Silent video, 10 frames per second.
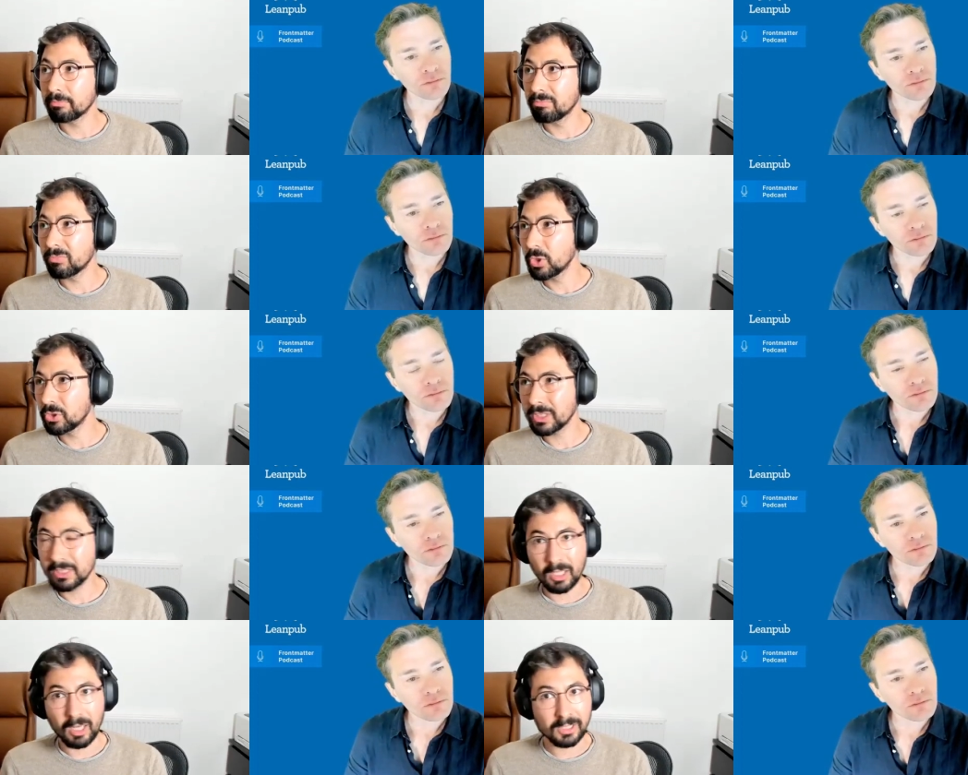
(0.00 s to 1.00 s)
Speaker 1: usually
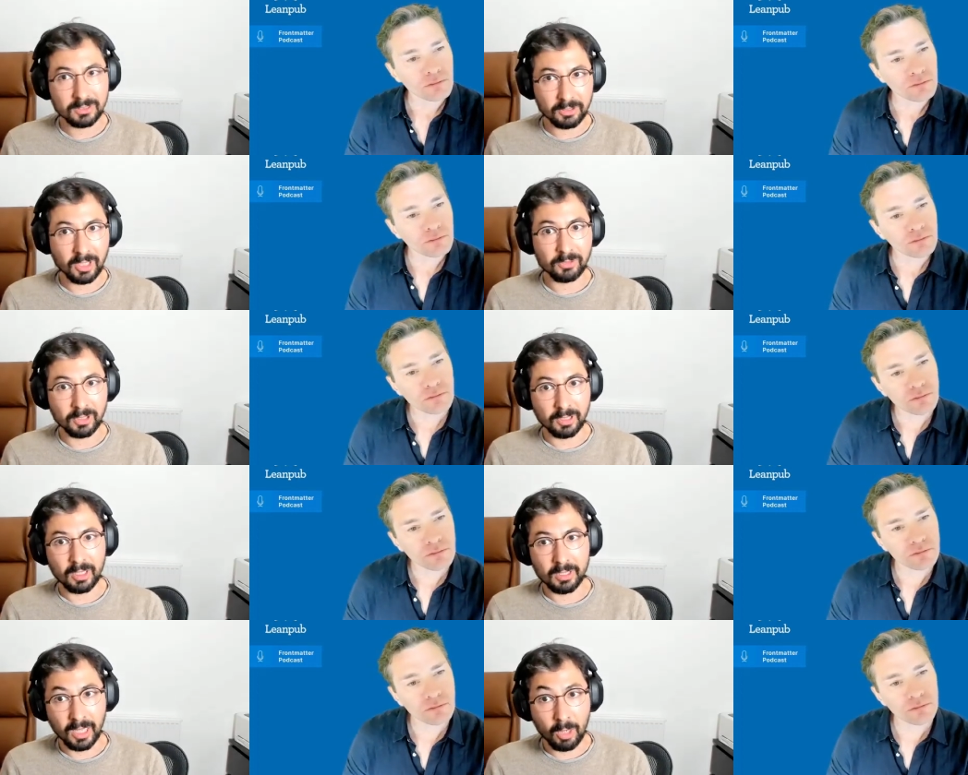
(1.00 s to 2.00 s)
they last around
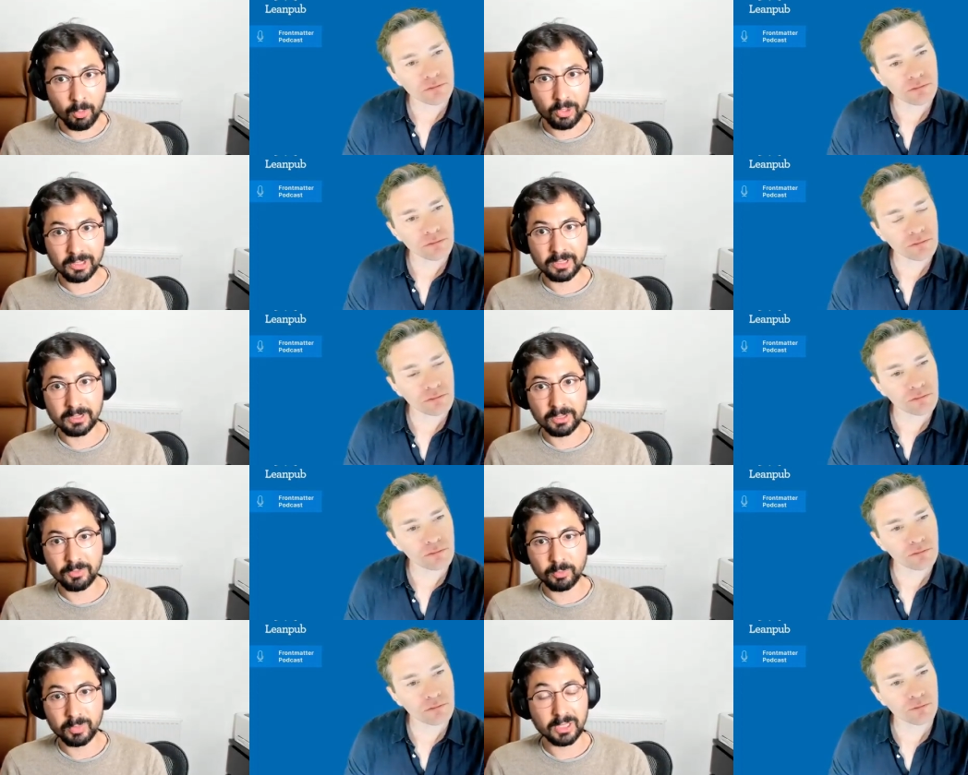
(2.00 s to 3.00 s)
an hour, the
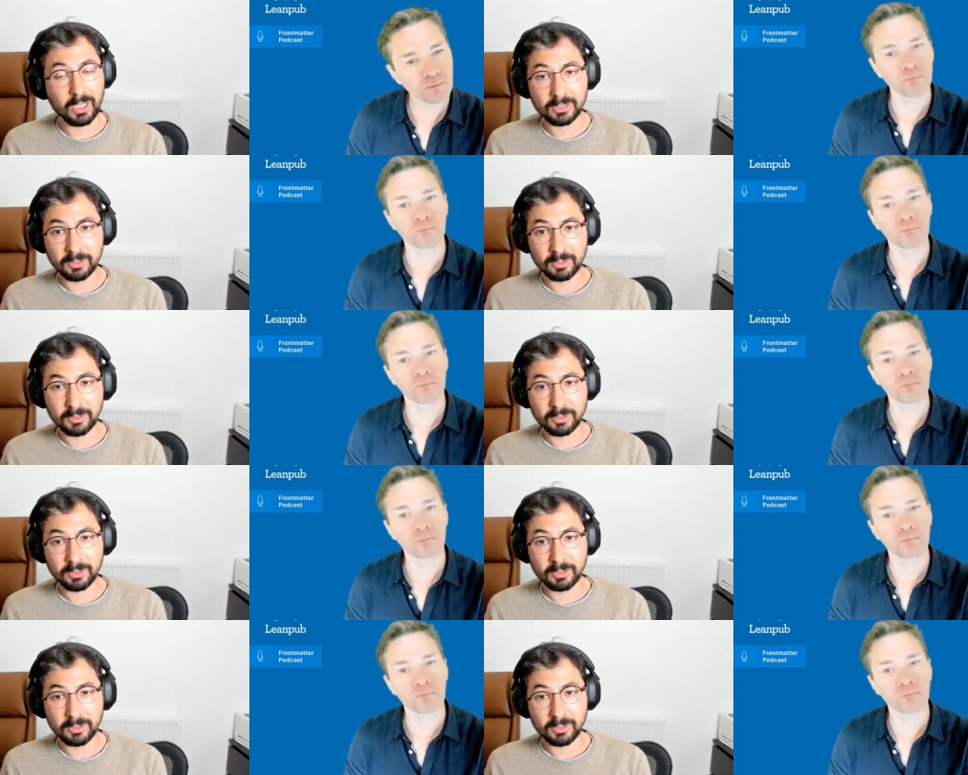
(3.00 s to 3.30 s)
interview, but there are some